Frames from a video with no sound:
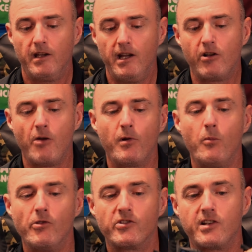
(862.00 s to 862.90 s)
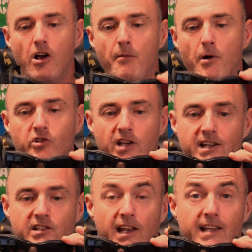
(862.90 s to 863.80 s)
In a couple of months' time, I'll
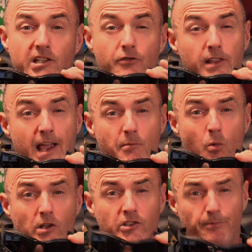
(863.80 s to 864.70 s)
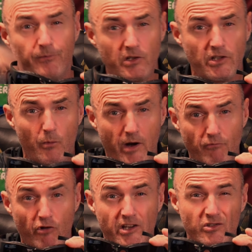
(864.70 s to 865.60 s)
change the lenses for the amber ones so that when
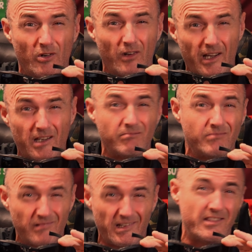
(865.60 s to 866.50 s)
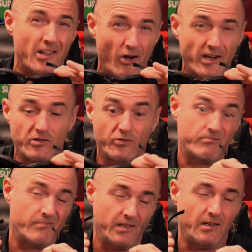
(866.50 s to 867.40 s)
I'm running sort of like in the night,
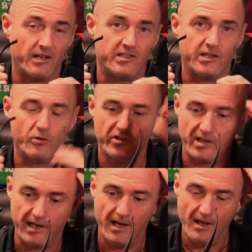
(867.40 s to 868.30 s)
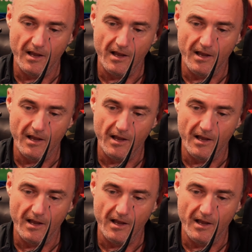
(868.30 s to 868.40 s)
I can still see.